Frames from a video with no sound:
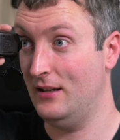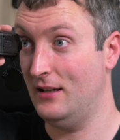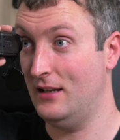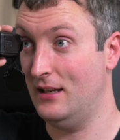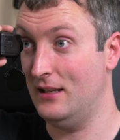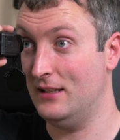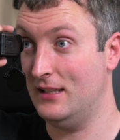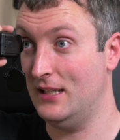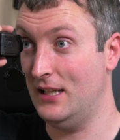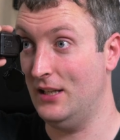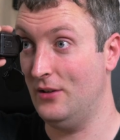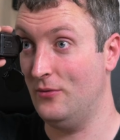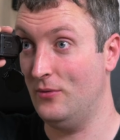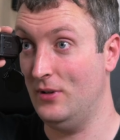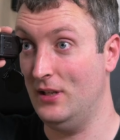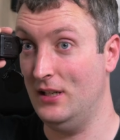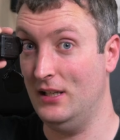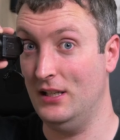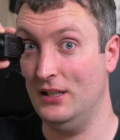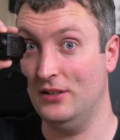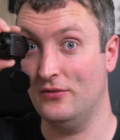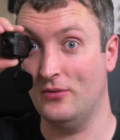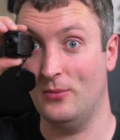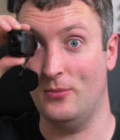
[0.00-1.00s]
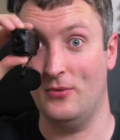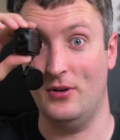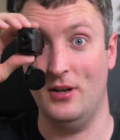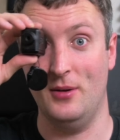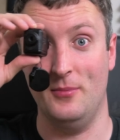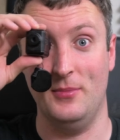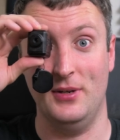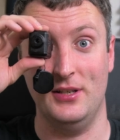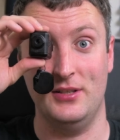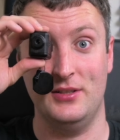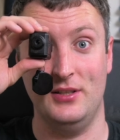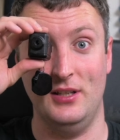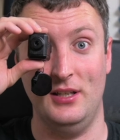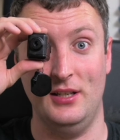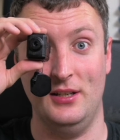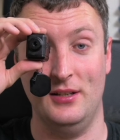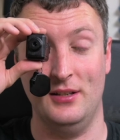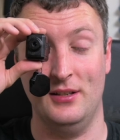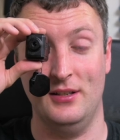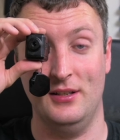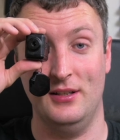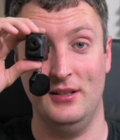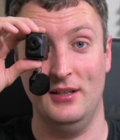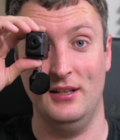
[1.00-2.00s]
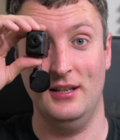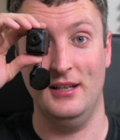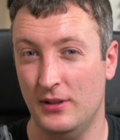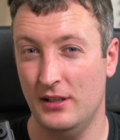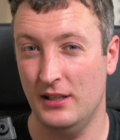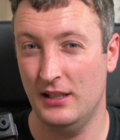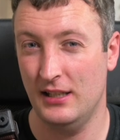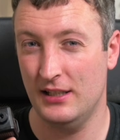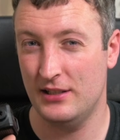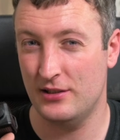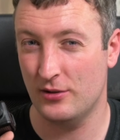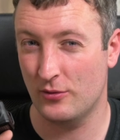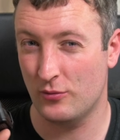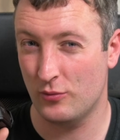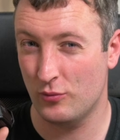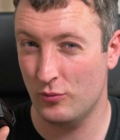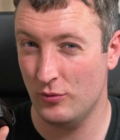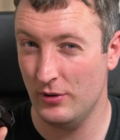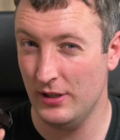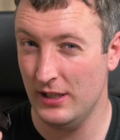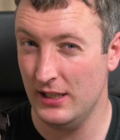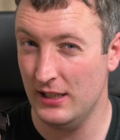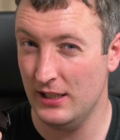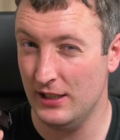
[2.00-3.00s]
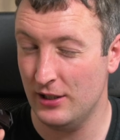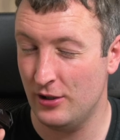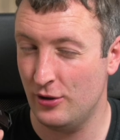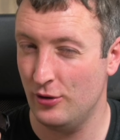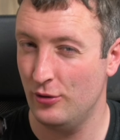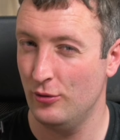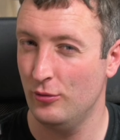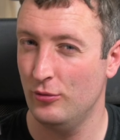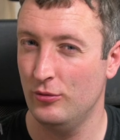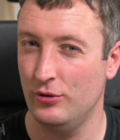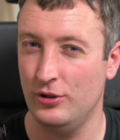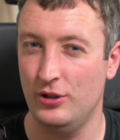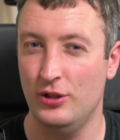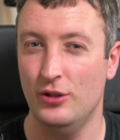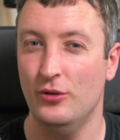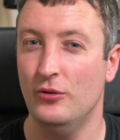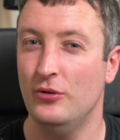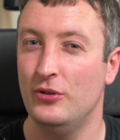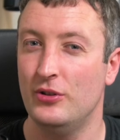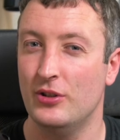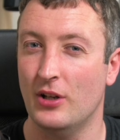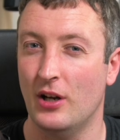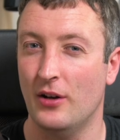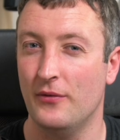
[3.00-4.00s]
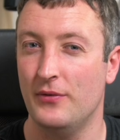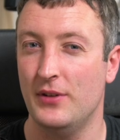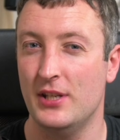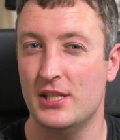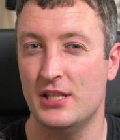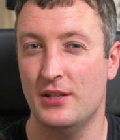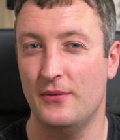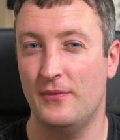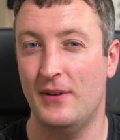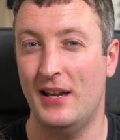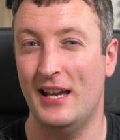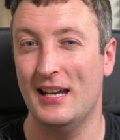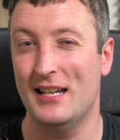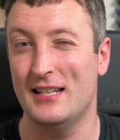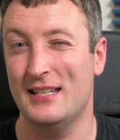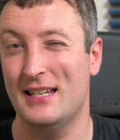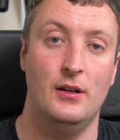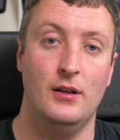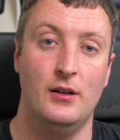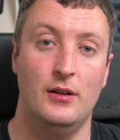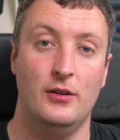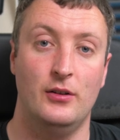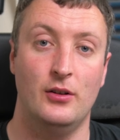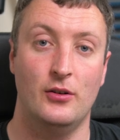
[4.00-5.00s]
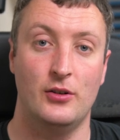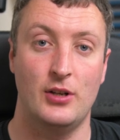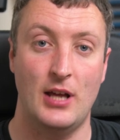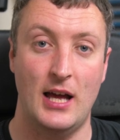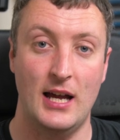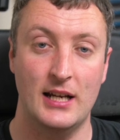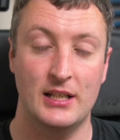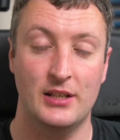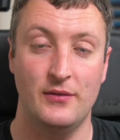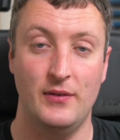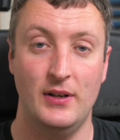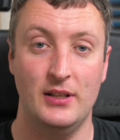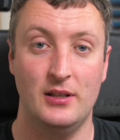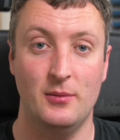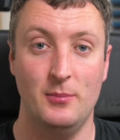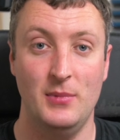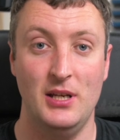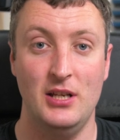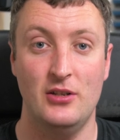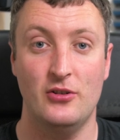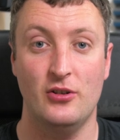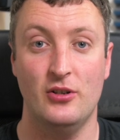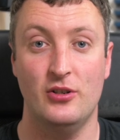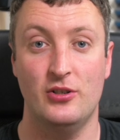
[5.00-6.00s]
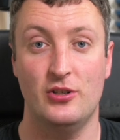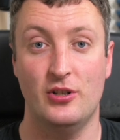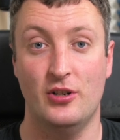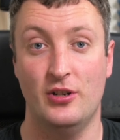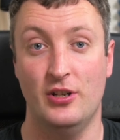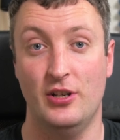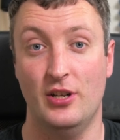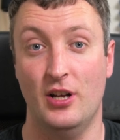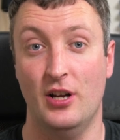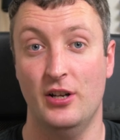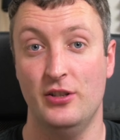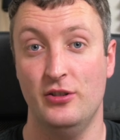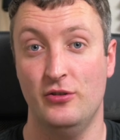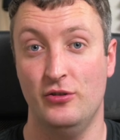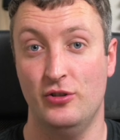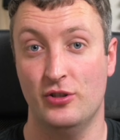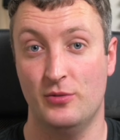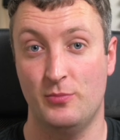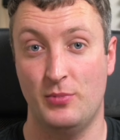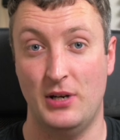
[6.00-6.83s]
and take readings from around my scene. It's a really cool use of this effect. So to activate the meter and turn it on, you just